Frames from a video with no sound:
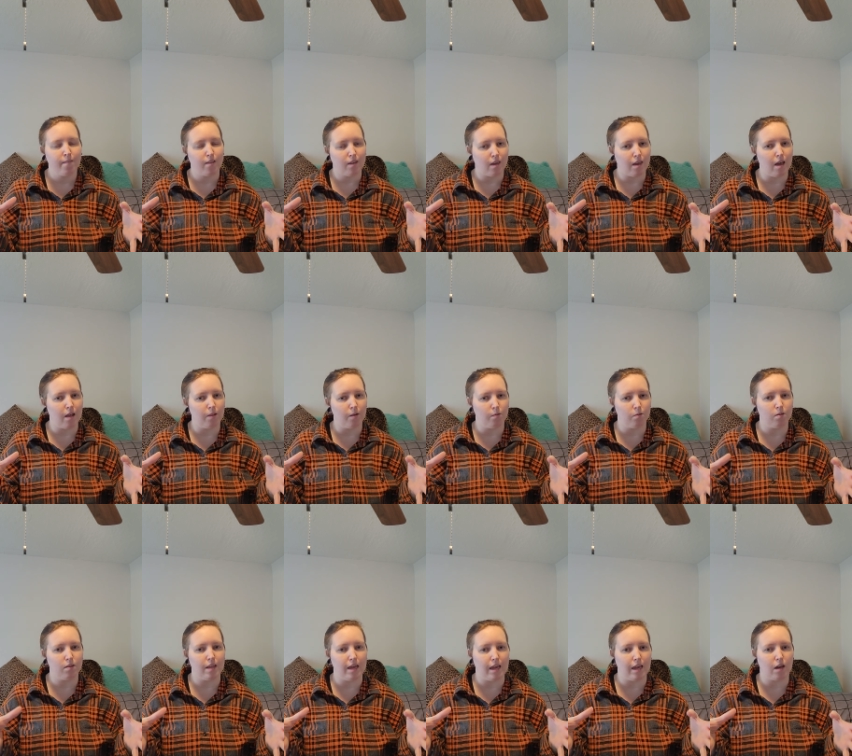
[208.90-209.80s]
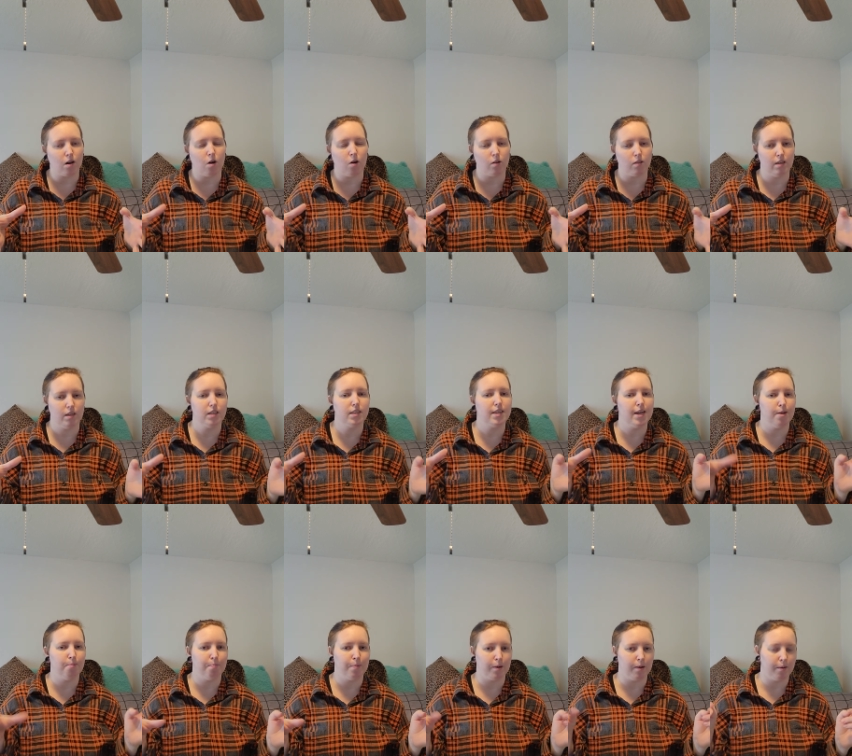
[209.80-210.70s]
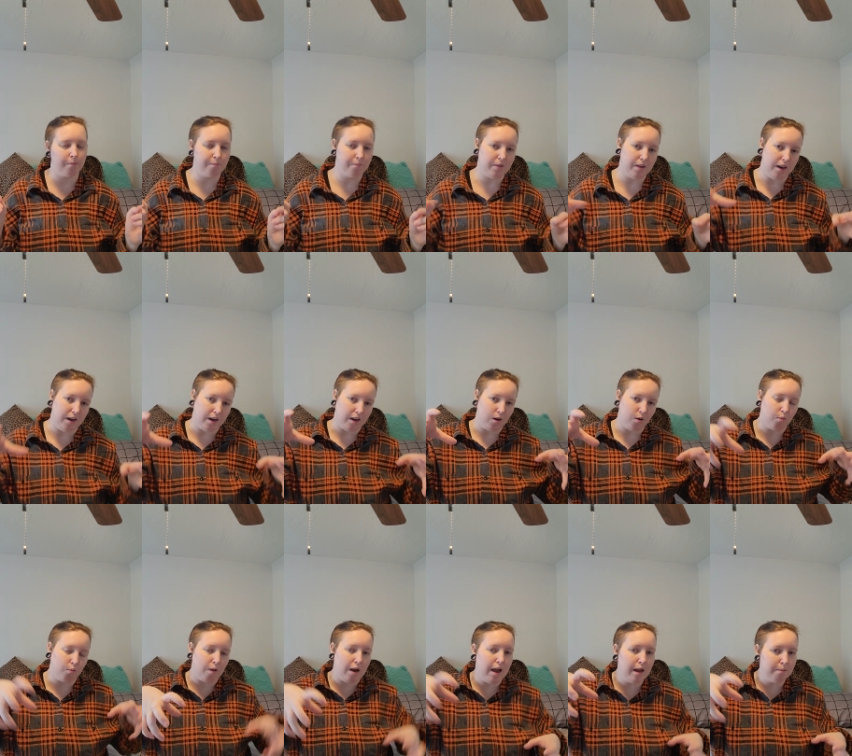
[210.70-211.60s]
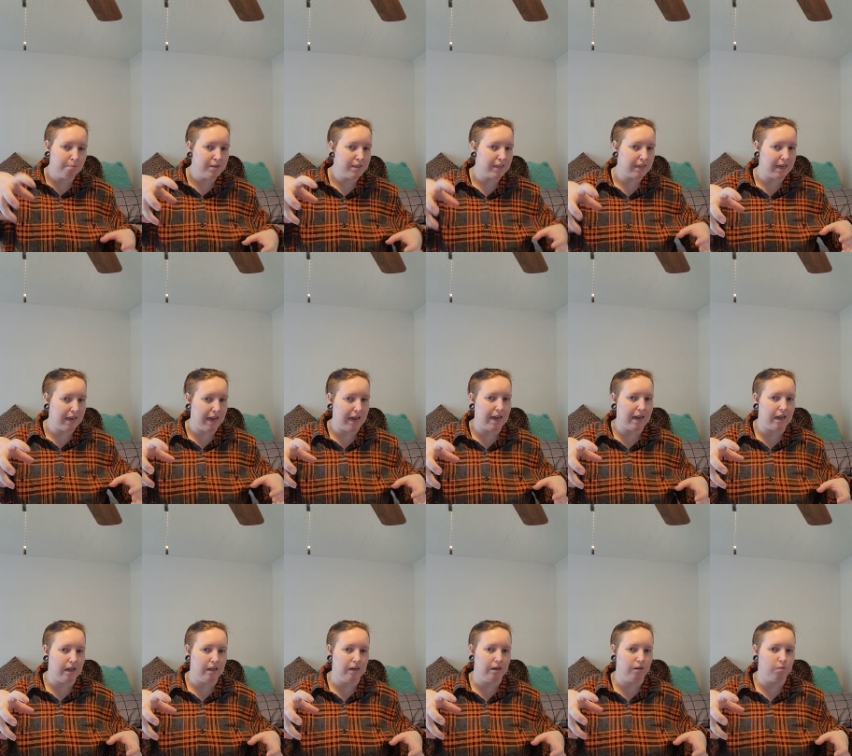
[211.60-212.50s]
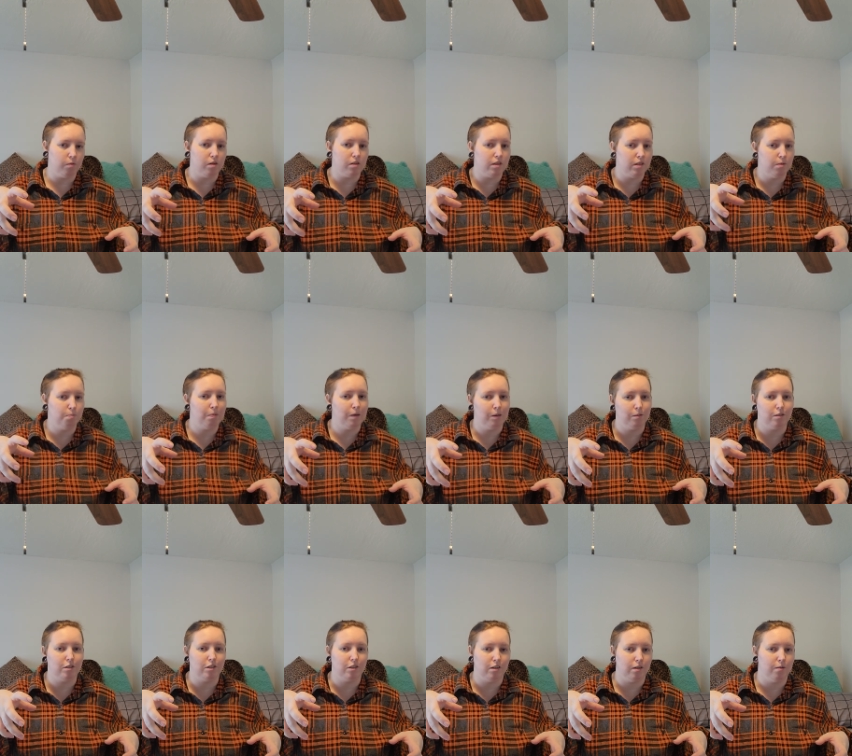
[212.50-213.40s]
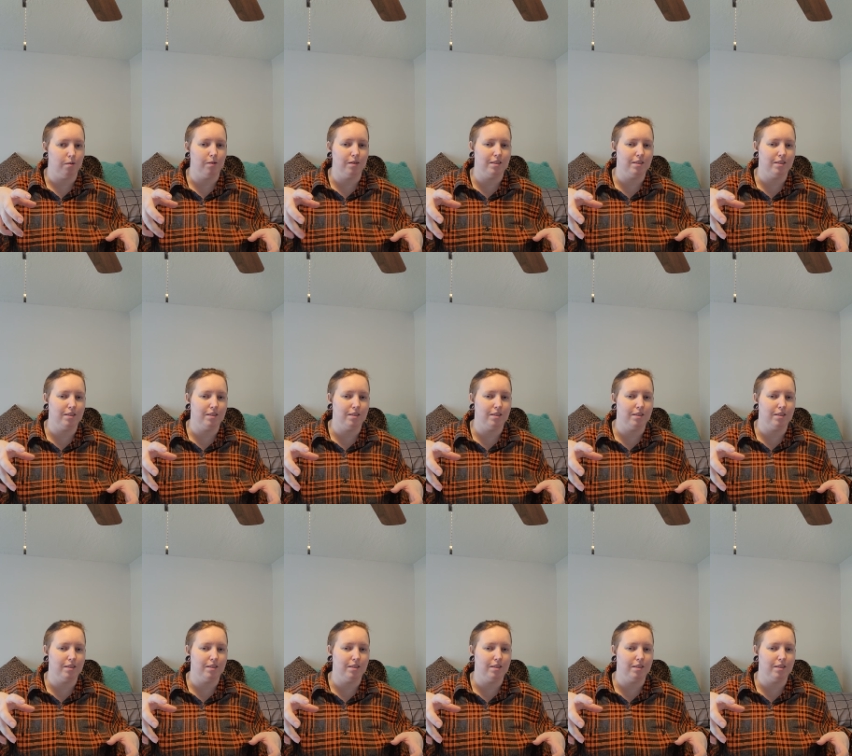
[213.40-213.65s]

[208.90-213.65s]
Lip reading: yellow thing called the tipper, and it grabs the can, well, it's supposed to,